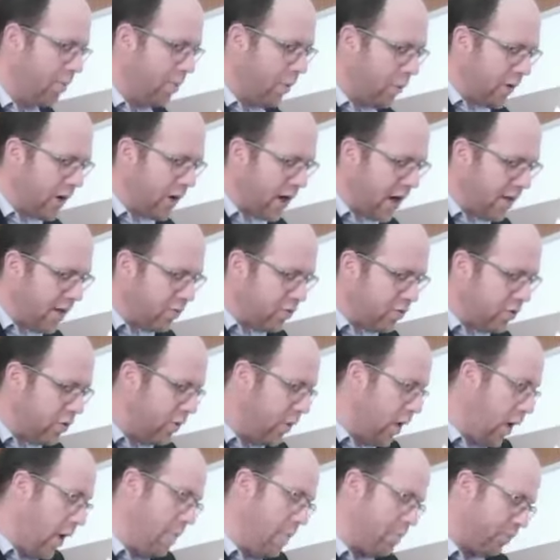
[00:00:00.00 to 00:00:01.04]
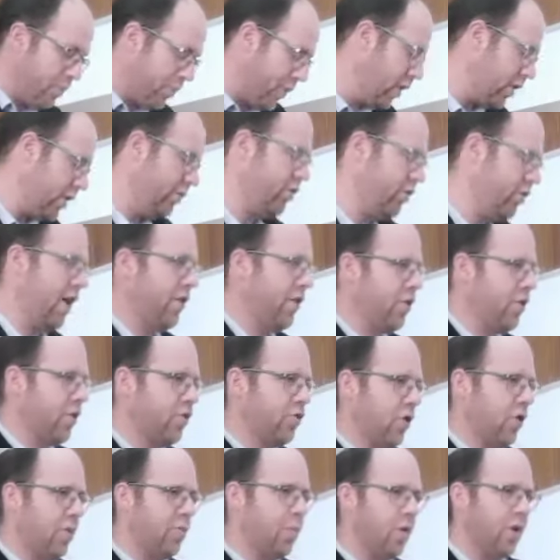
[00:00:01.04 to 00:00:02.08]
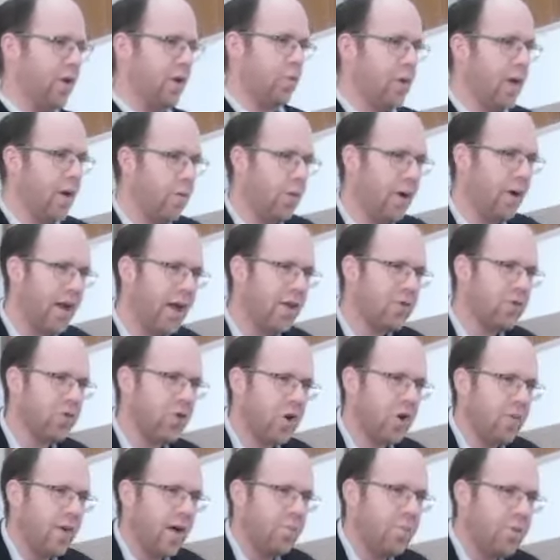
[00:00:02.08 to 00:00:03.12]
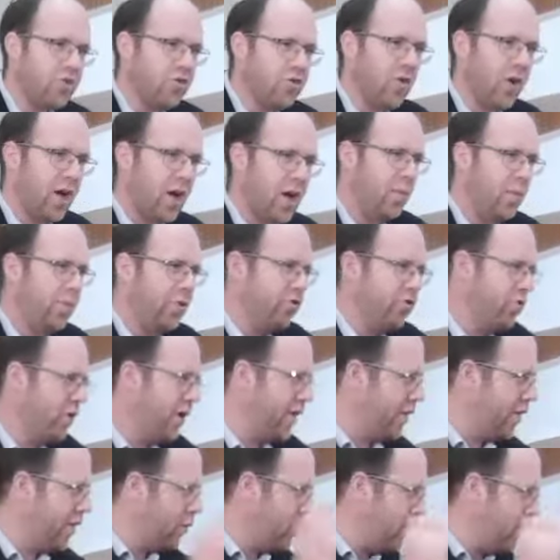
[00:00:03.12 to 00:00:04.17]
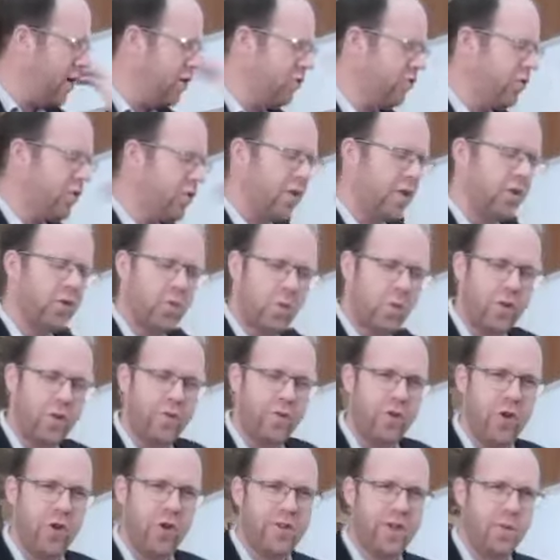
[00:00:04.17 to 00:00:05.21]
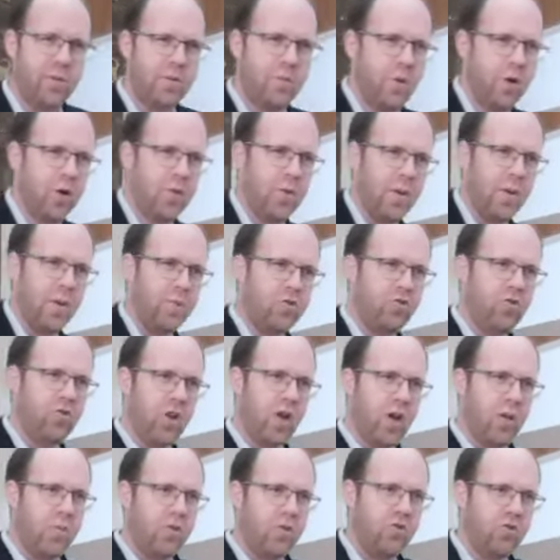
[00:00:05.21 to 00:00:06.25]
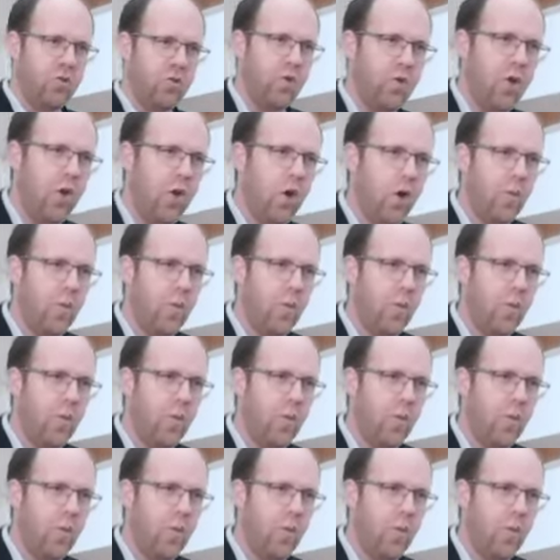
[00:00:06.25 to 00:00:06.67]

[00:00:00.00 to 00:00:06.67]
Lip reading: But when it comes to, I'll give you another example. When I talk about Bishul Achar Bishul, I think we mentioned this, but the first time we spoke about Bishul Achar Bishul.